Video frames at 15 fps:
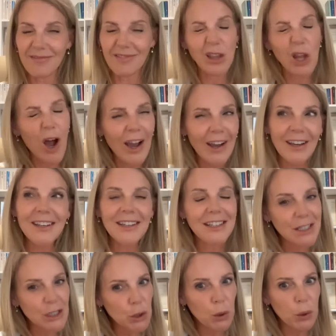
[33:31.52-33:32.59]
liken
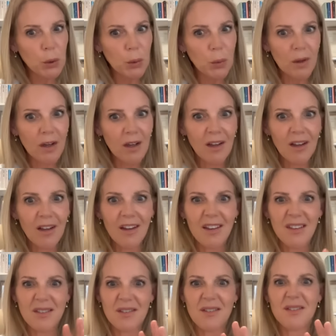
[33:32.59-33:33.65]
it to,
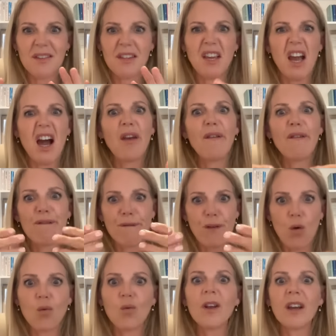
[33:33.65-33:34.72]
is just the
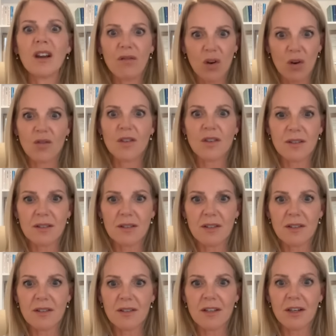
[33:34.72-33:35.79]
unfolding of
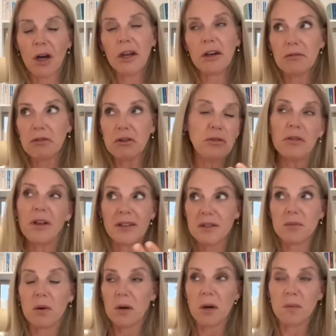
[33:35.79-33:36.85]
consciousness. And I knew
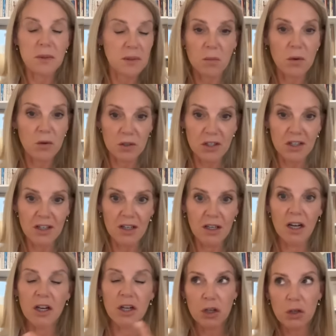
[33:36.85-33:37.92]
that's what I was watching,
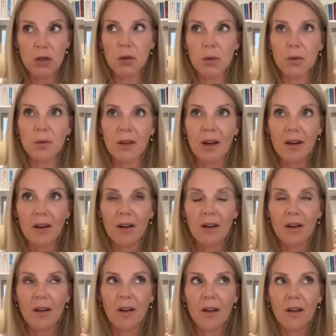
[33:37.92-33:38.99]
and I knew that
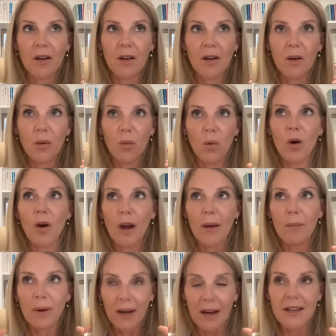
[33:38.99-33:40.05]
what I
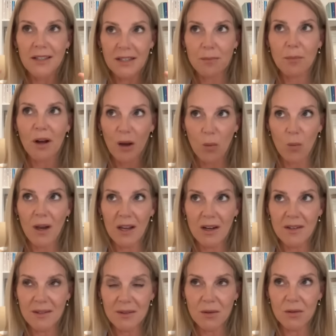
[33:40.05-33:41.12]
placed my
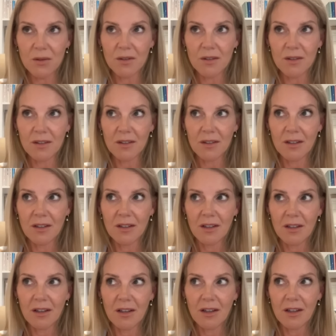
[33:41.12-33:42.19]
awareness on,
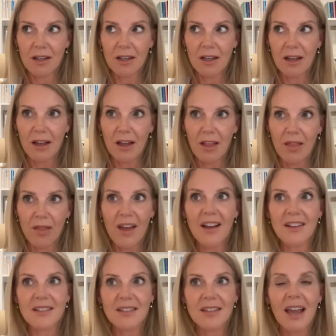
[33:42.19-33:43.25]

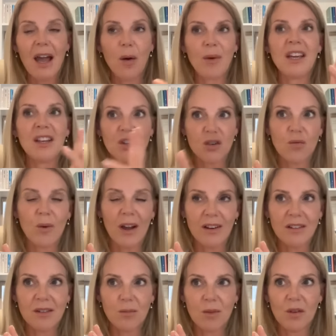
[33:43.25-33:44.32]
that's how it
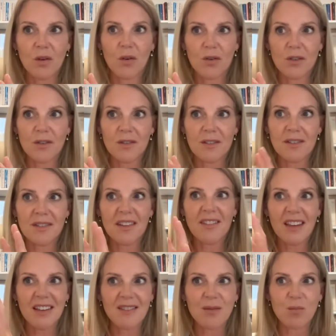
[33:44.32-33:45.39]
interacted with consciousness, and
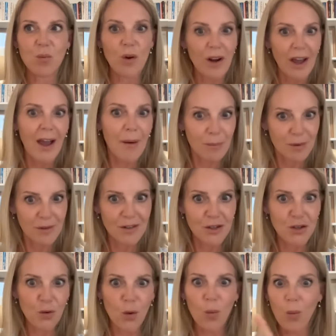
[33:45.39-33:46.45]
that's what
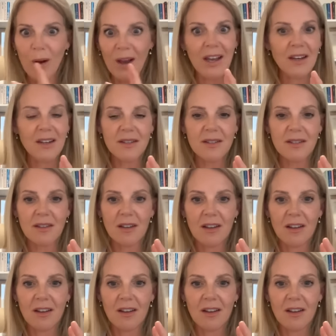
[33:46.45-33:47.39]
happened. Your awareness